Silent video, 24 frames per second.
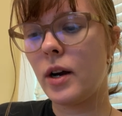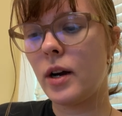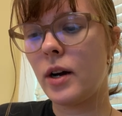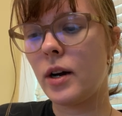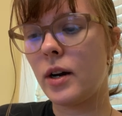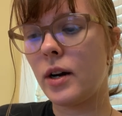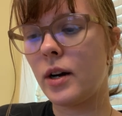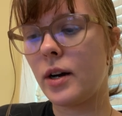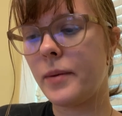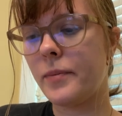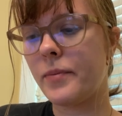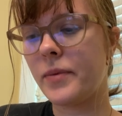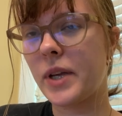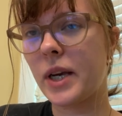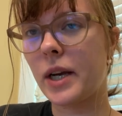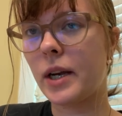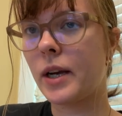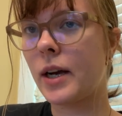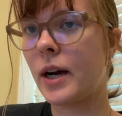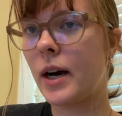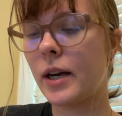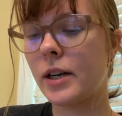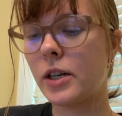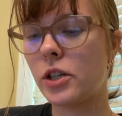um, like
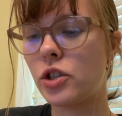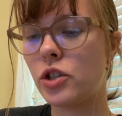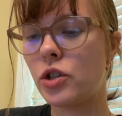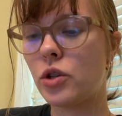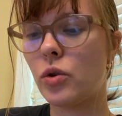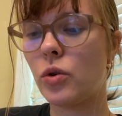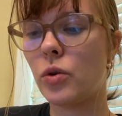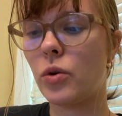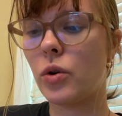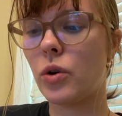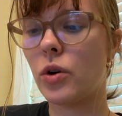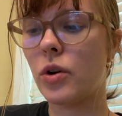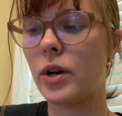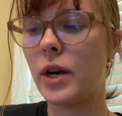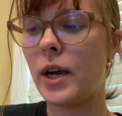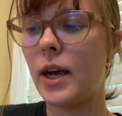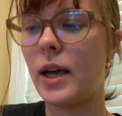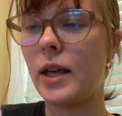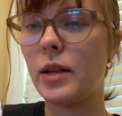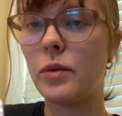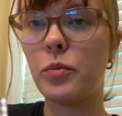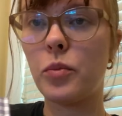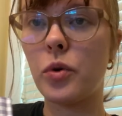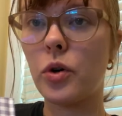core
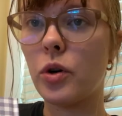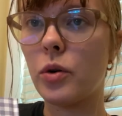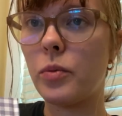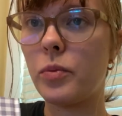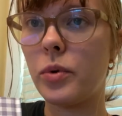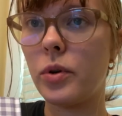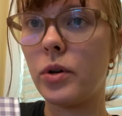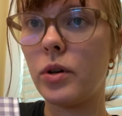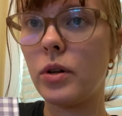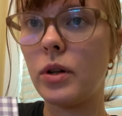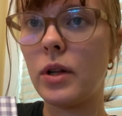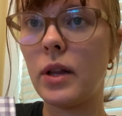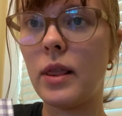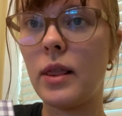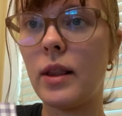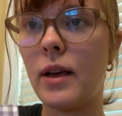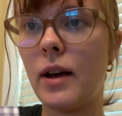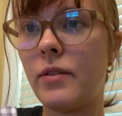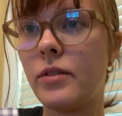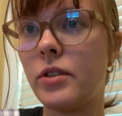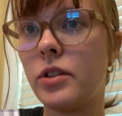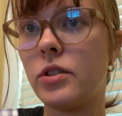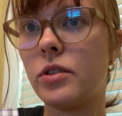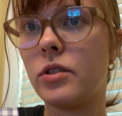and purple and
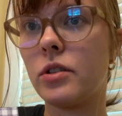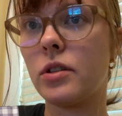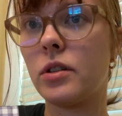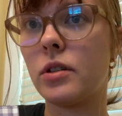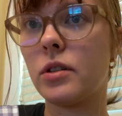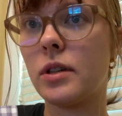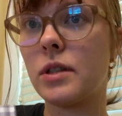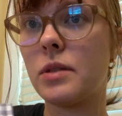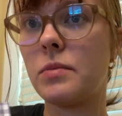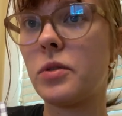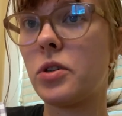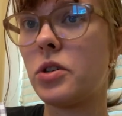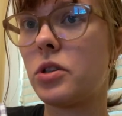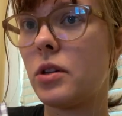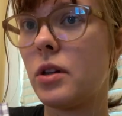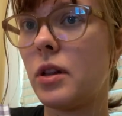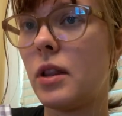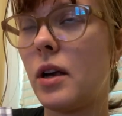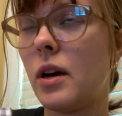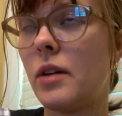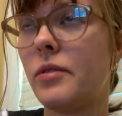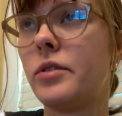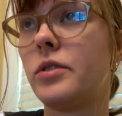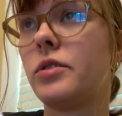lavender, especially
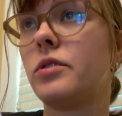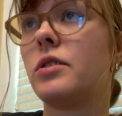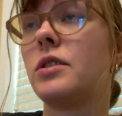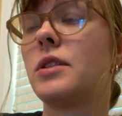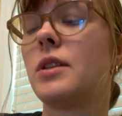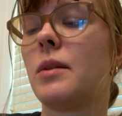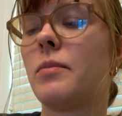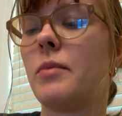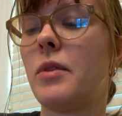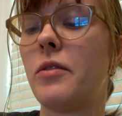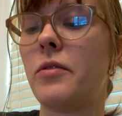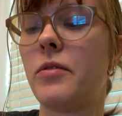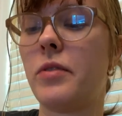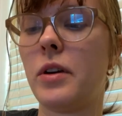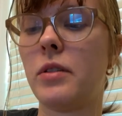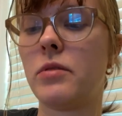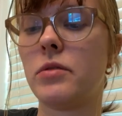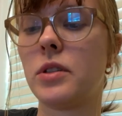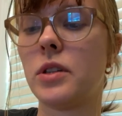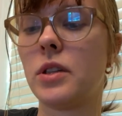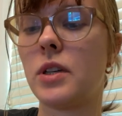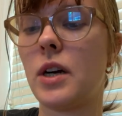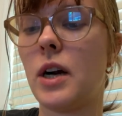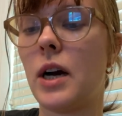lavender is like my
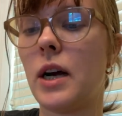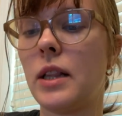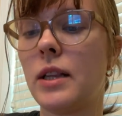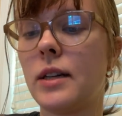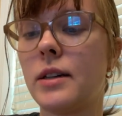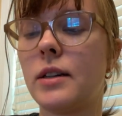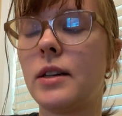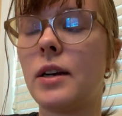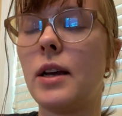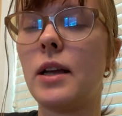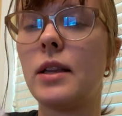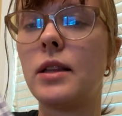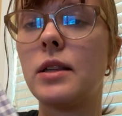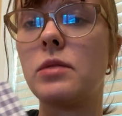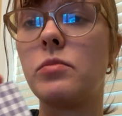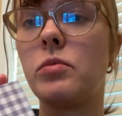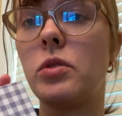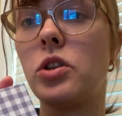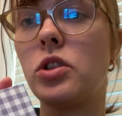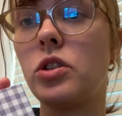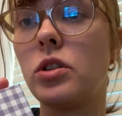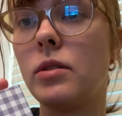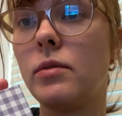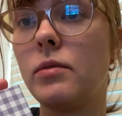favorite color and
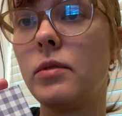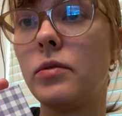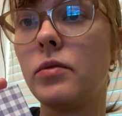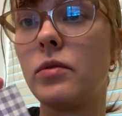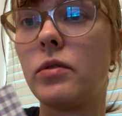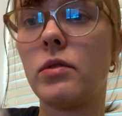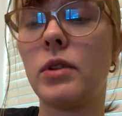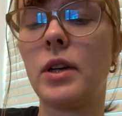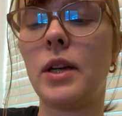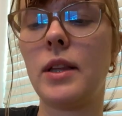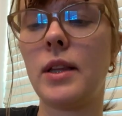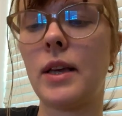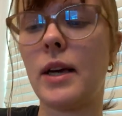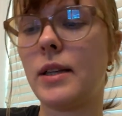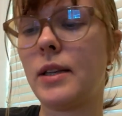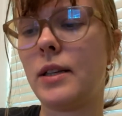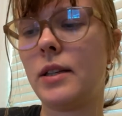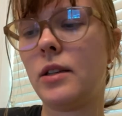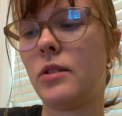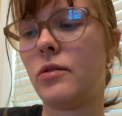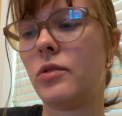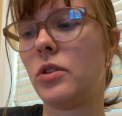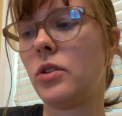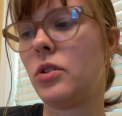especially with green. I
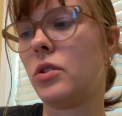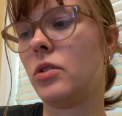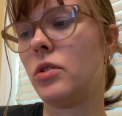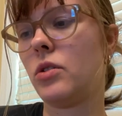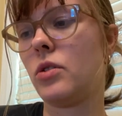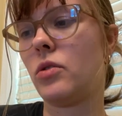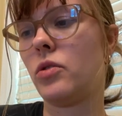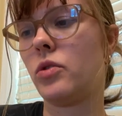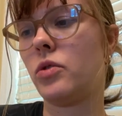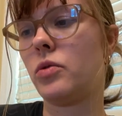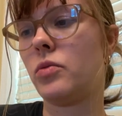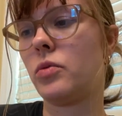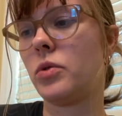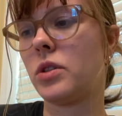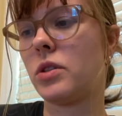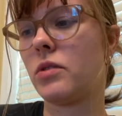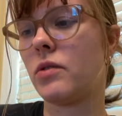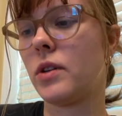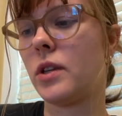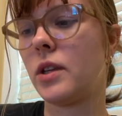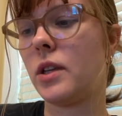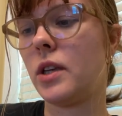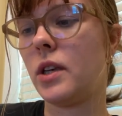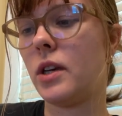didn't even know it was
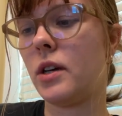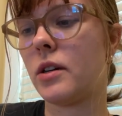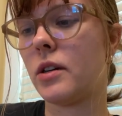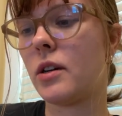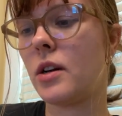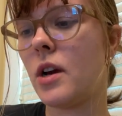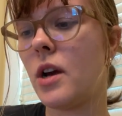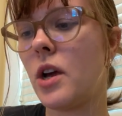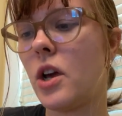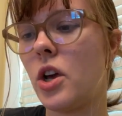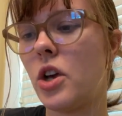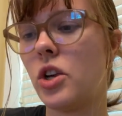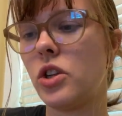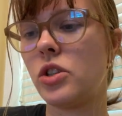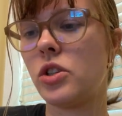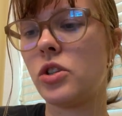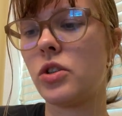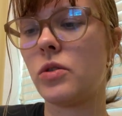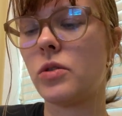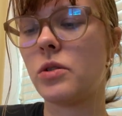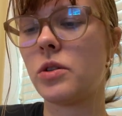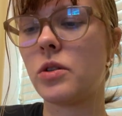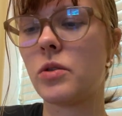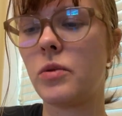green here. So
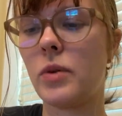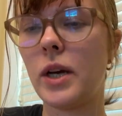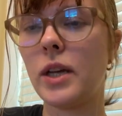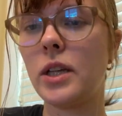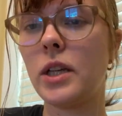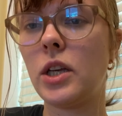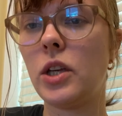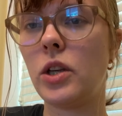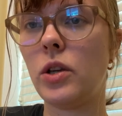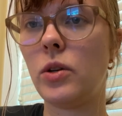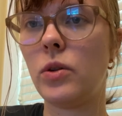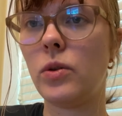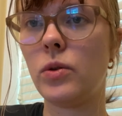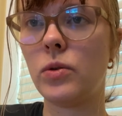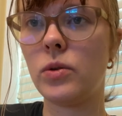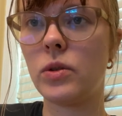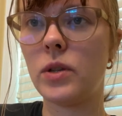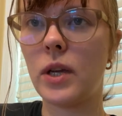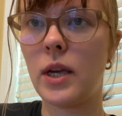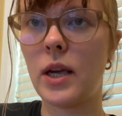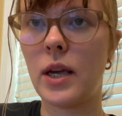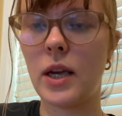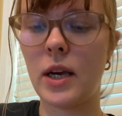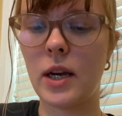it's quite cute
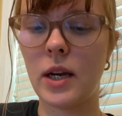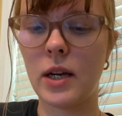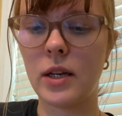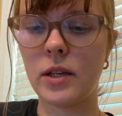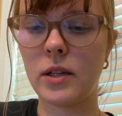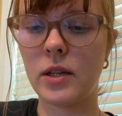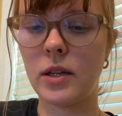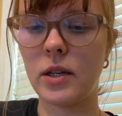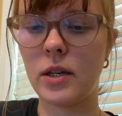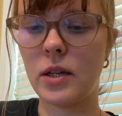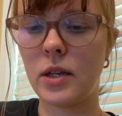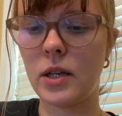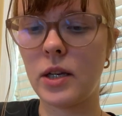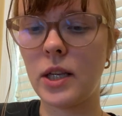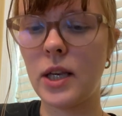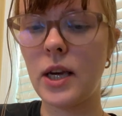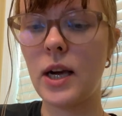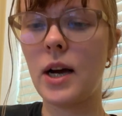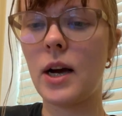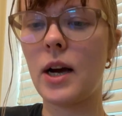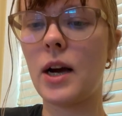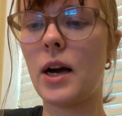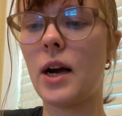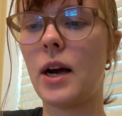and
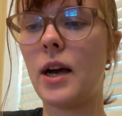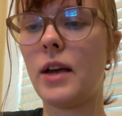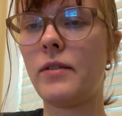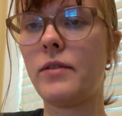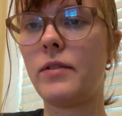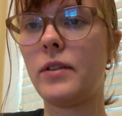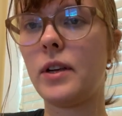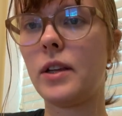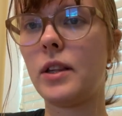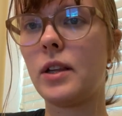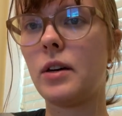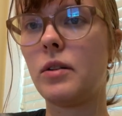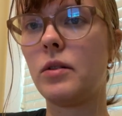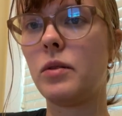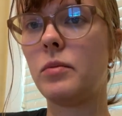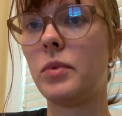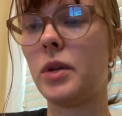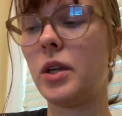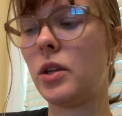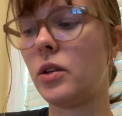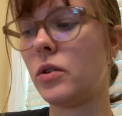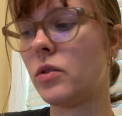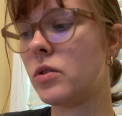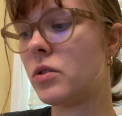yeah, I think that would be
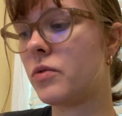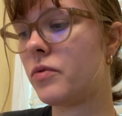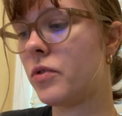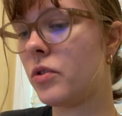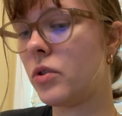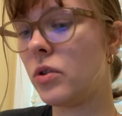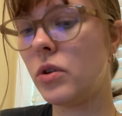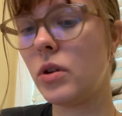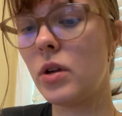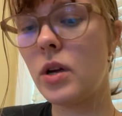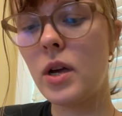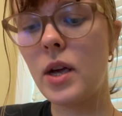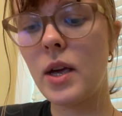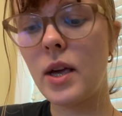useful.